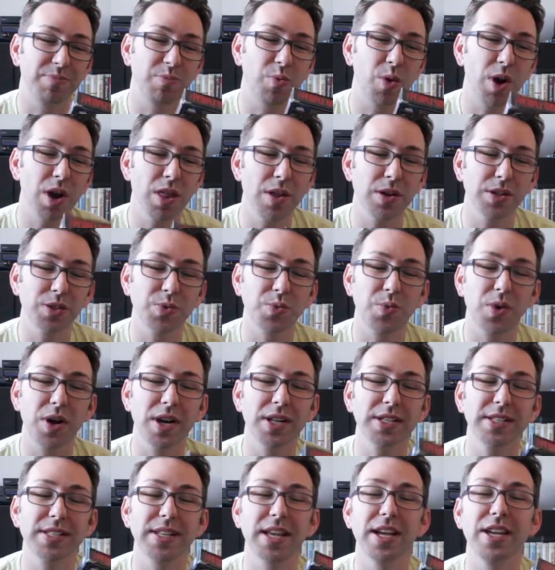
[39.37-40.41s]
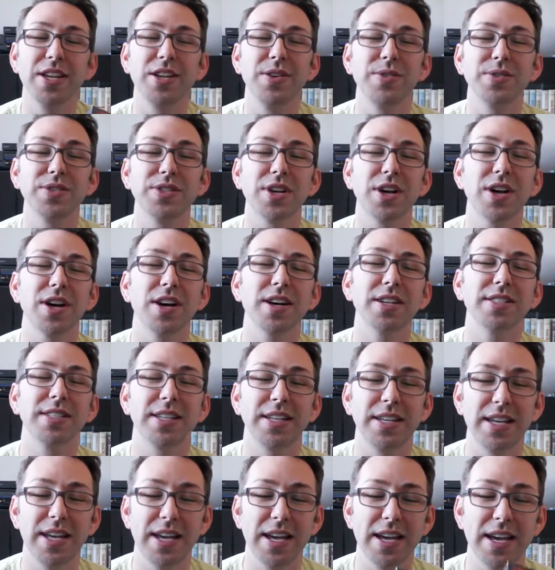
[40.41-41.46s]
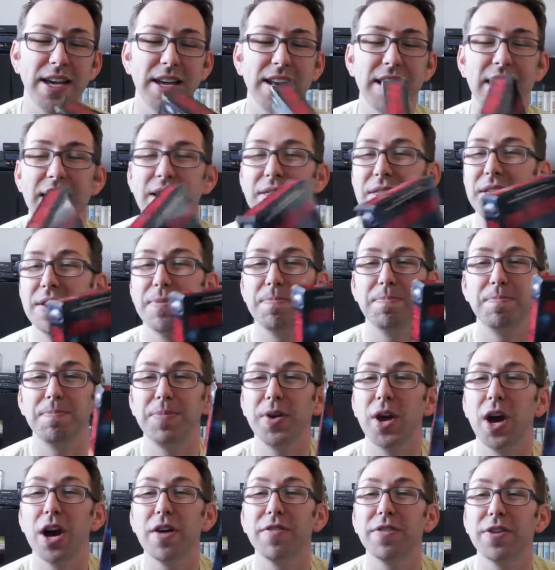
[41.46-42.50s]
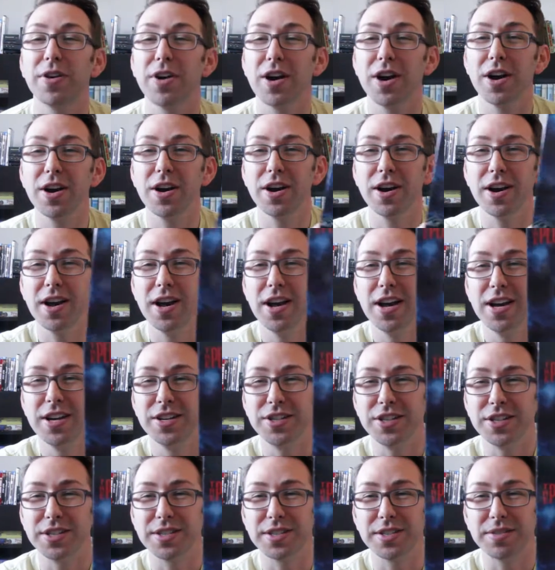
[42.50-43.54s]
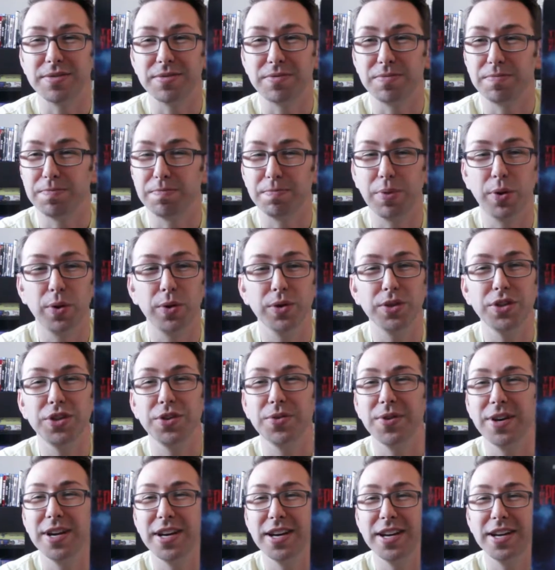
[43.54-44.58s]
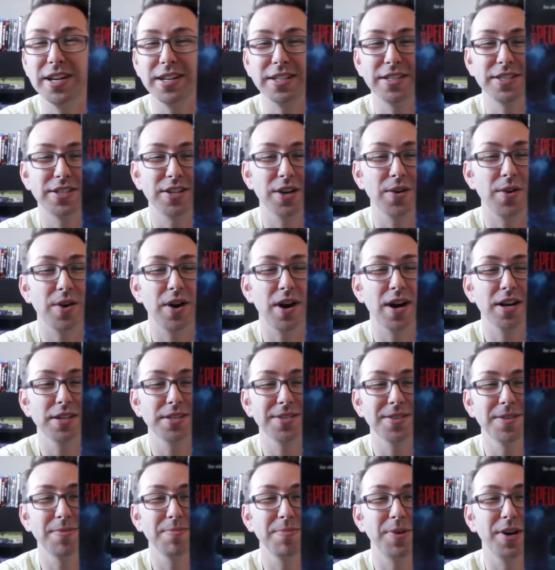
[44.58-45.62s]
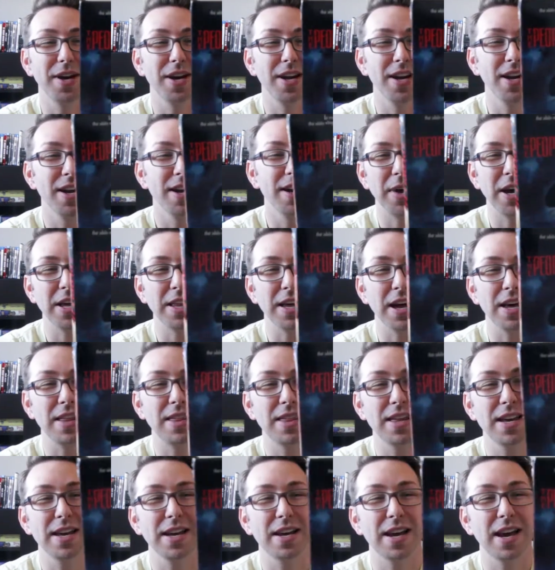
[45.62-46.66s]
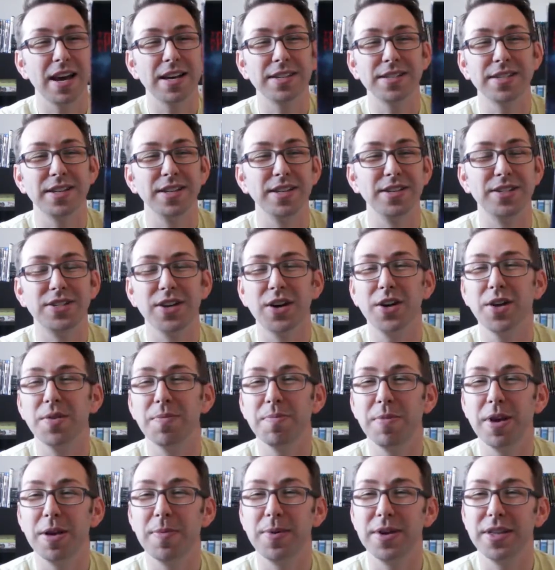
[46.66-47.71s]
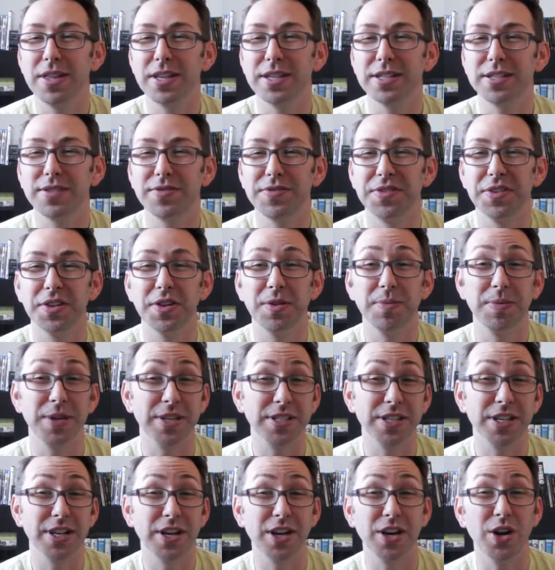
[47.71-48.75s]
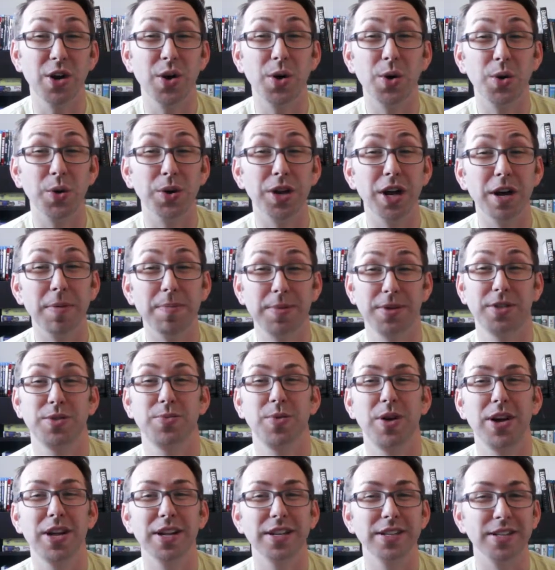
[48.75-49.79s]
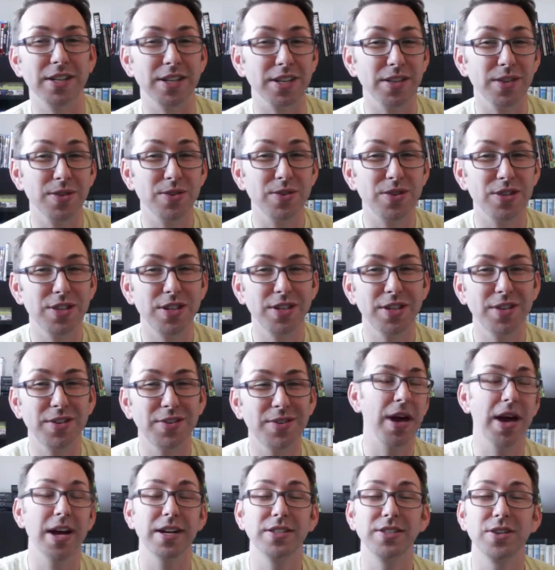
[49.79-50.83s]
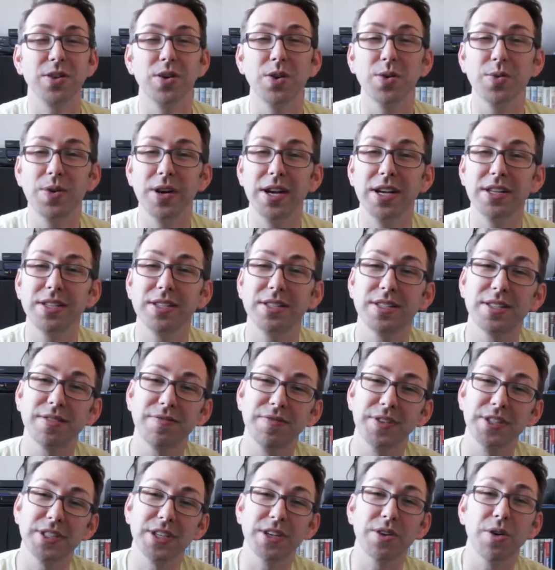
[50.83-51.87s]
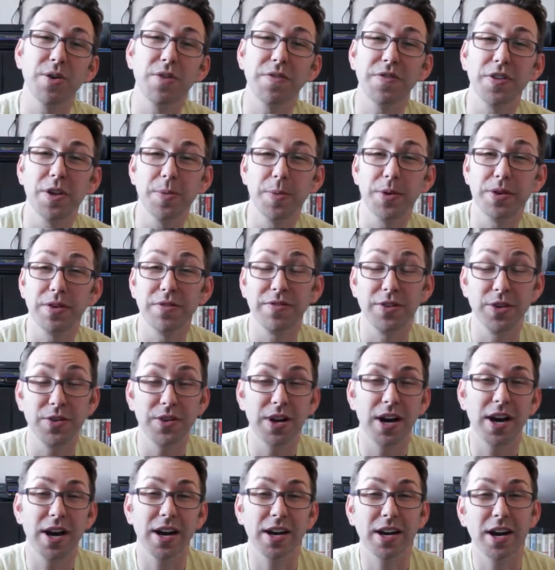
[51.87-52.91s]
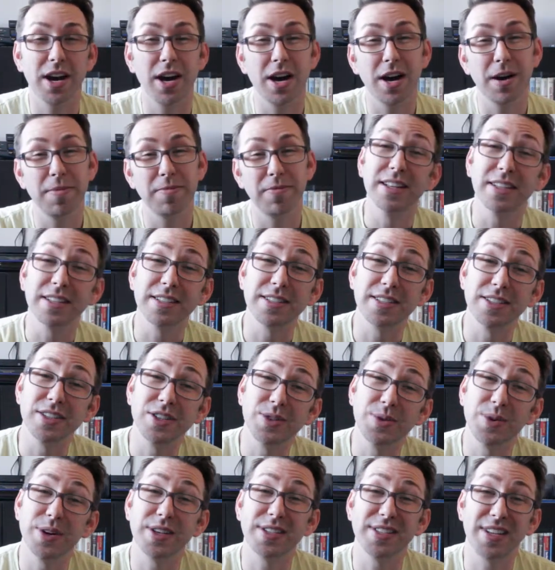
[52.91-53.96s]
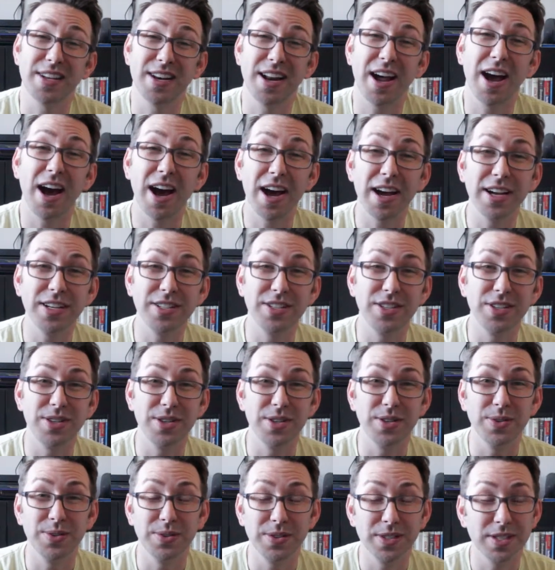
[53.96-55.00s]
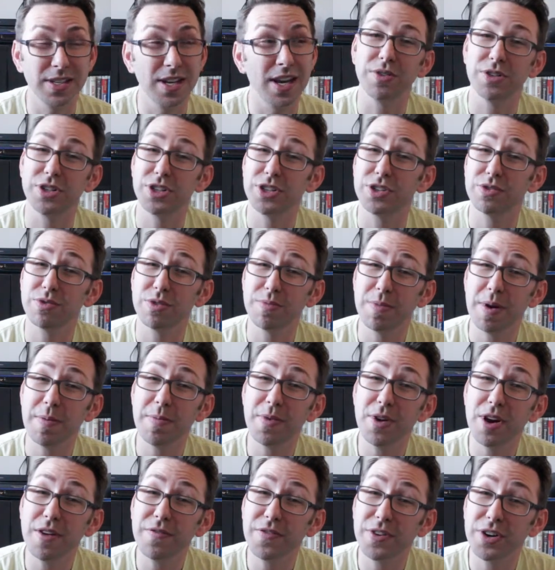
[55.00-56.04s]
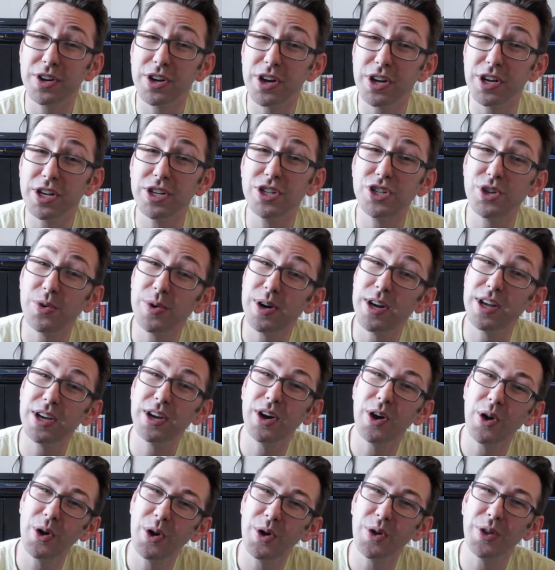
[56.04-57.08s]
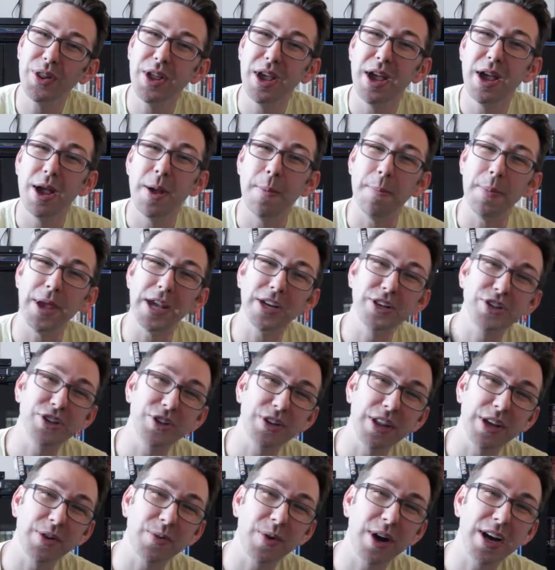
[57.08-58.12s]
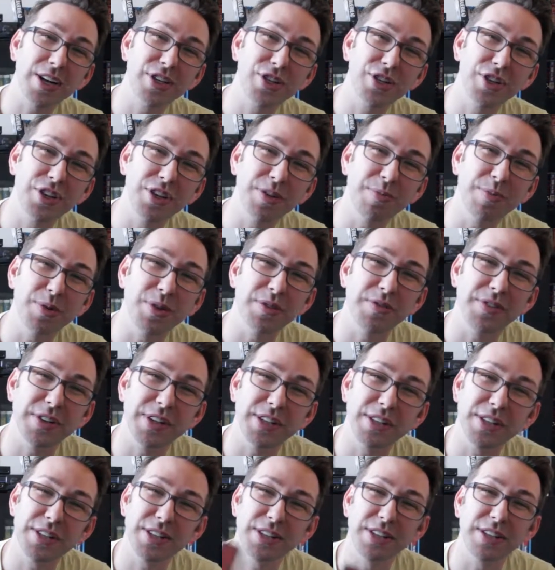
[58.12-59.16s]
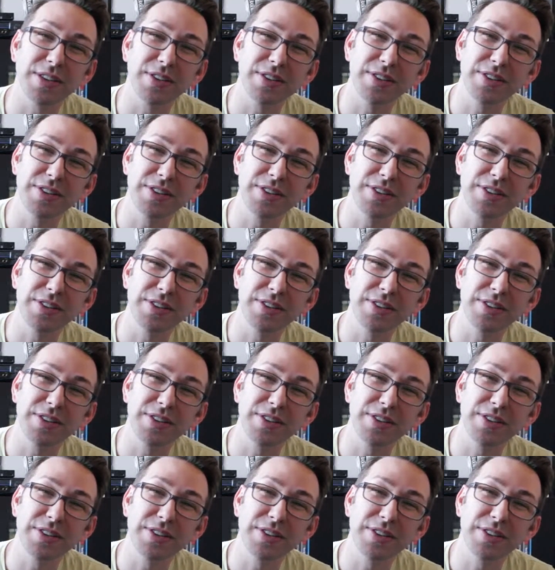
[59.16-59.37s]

one of those ones that you saw as a kid and the cover art just pulled you in. It's so awesome, but I, I, think as an adult, maybe this film isn't going to hold up as well as it used to. As always, visit cultfilmreview.com. listen to us on iTunes. Just remember, if you're going to join a cult, make sure they watch good movies.